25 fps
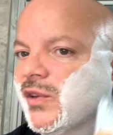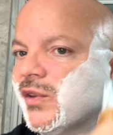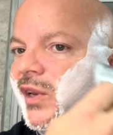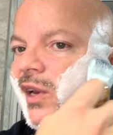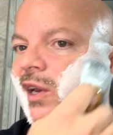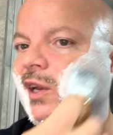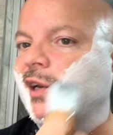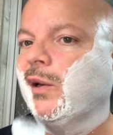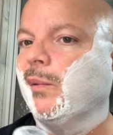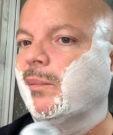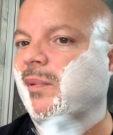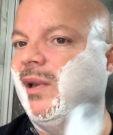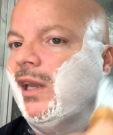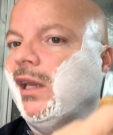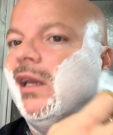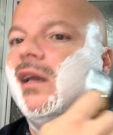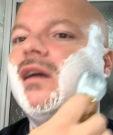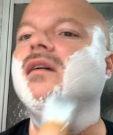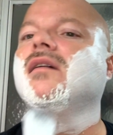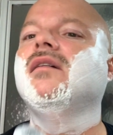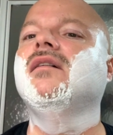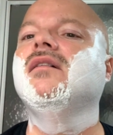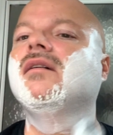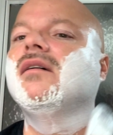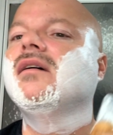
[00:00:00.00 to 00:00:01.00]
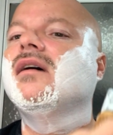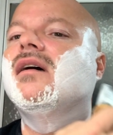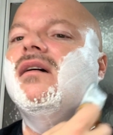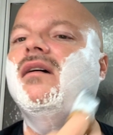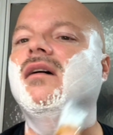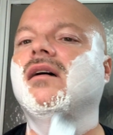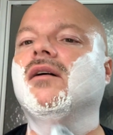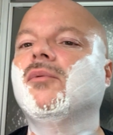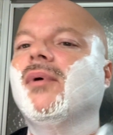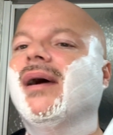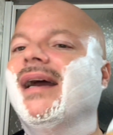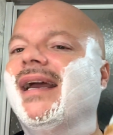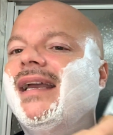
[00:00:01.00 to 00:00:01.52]
I had to be
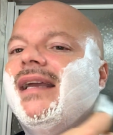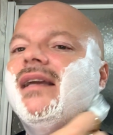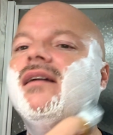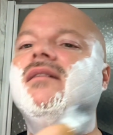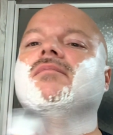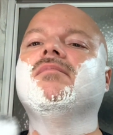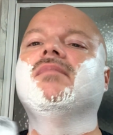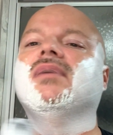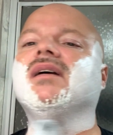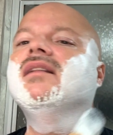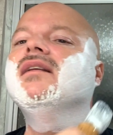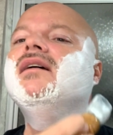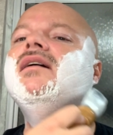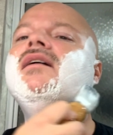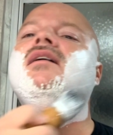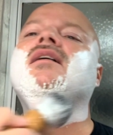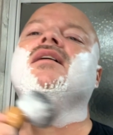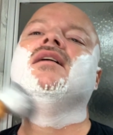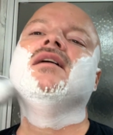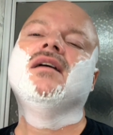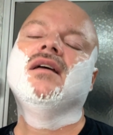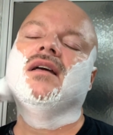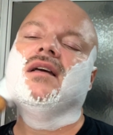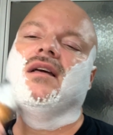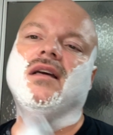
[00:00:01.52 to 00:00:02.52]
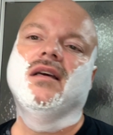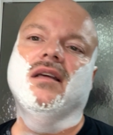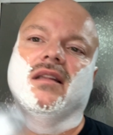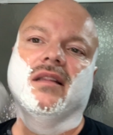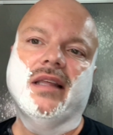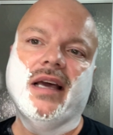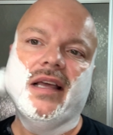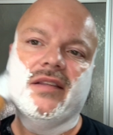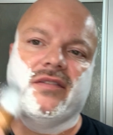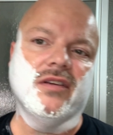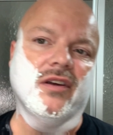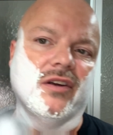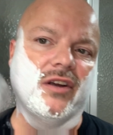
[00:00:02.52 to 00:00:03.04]
away, but
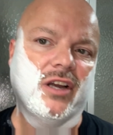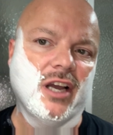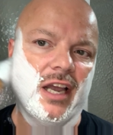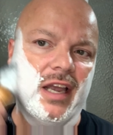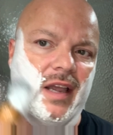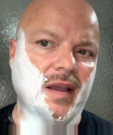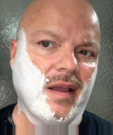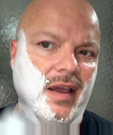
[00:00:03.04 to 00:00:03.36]
that's okay.